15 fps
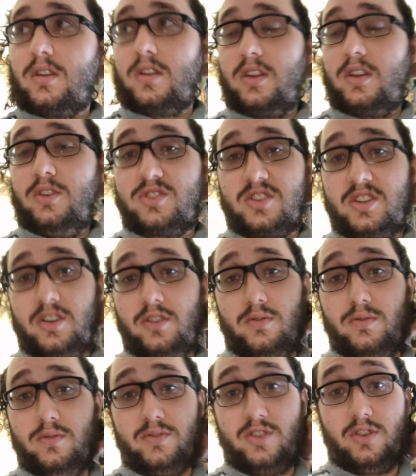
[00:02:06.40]
used
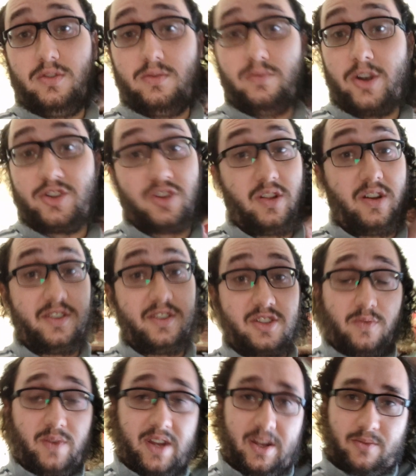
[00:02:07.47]
to do martial arts
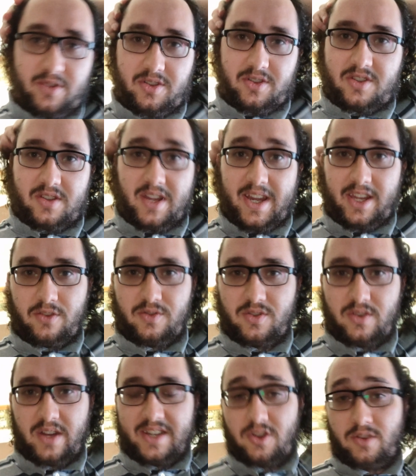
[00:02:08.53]
when I was nine years old.
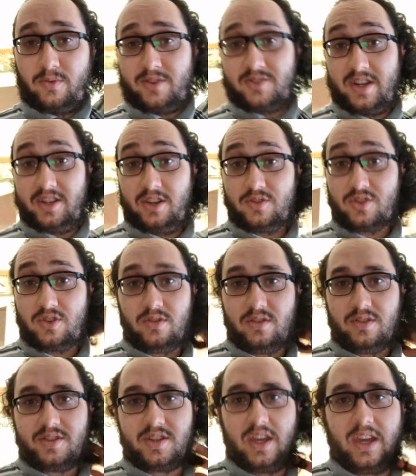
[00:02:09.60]
I started when I was nine years
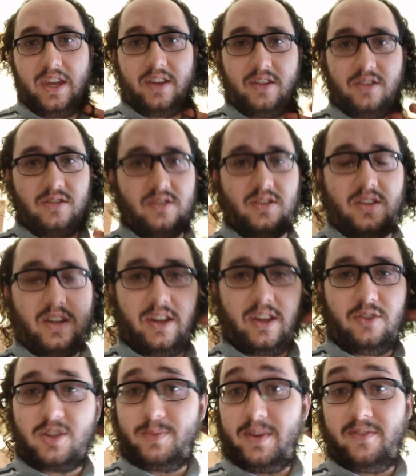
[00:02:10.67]
old, and I used
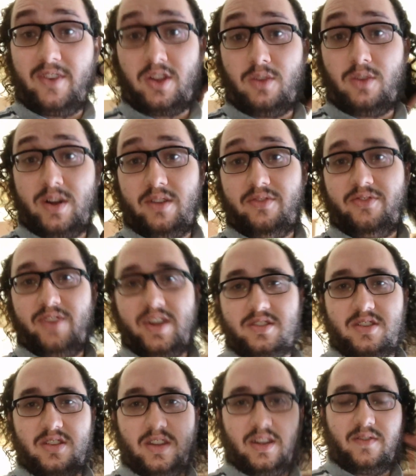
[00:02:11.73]
to be very well
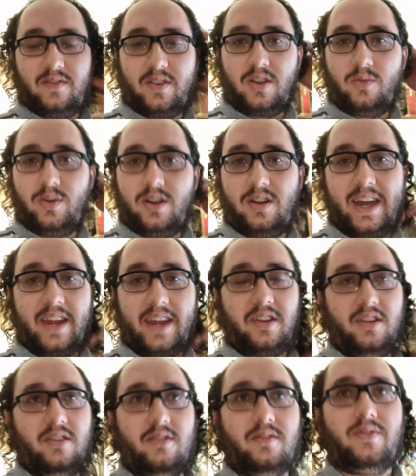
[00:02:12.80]
fit and very well
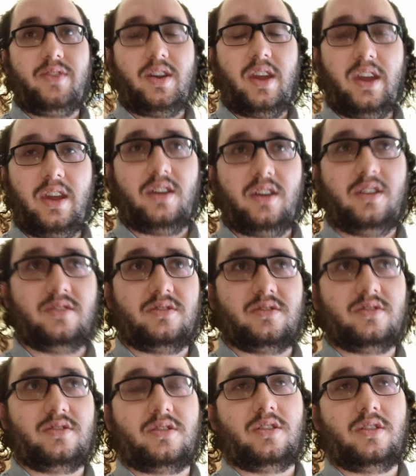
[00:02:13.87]
active, and
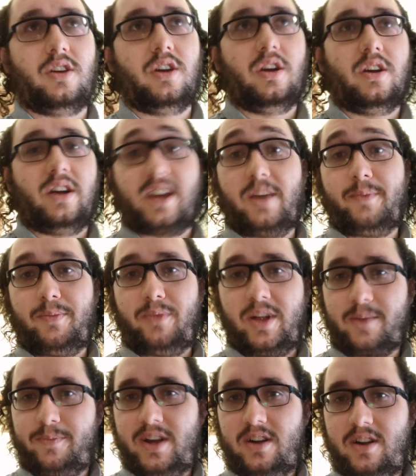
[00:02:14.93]
I got my
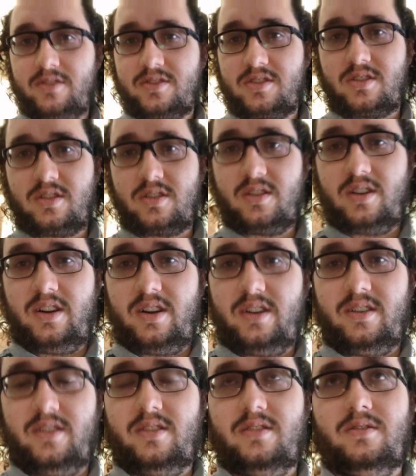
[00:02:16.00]
black belt
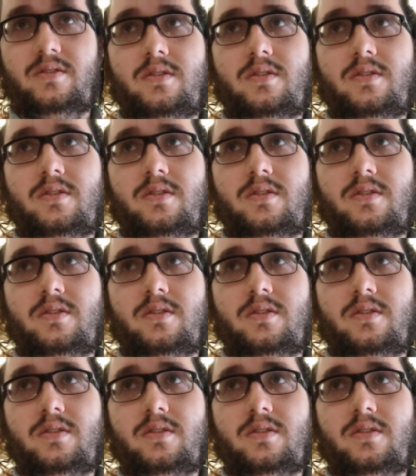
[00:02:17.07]
uh,